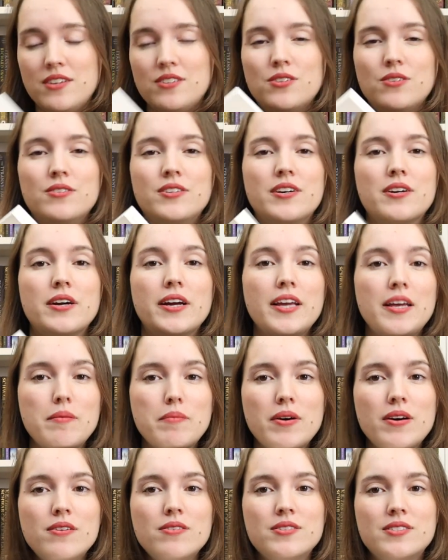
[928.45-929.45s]
so there are
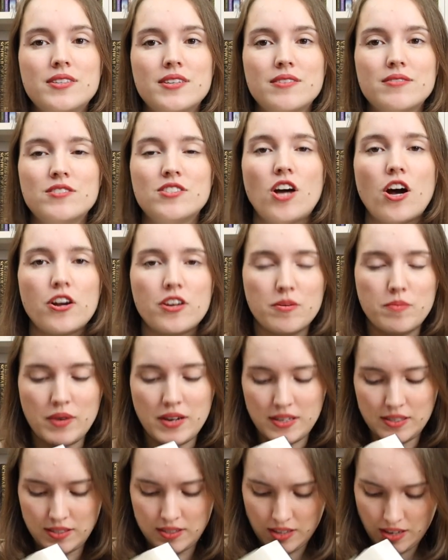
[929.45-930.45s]
emails, there are
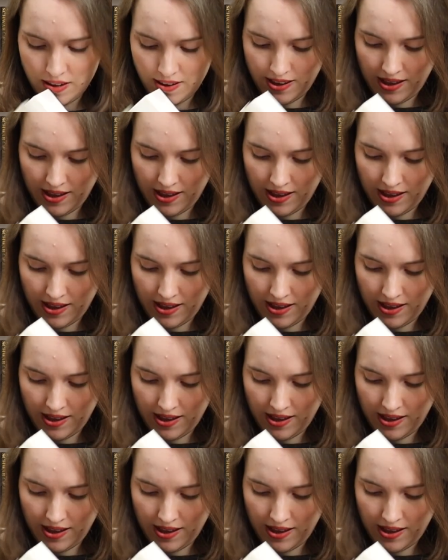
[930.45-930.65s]
documents,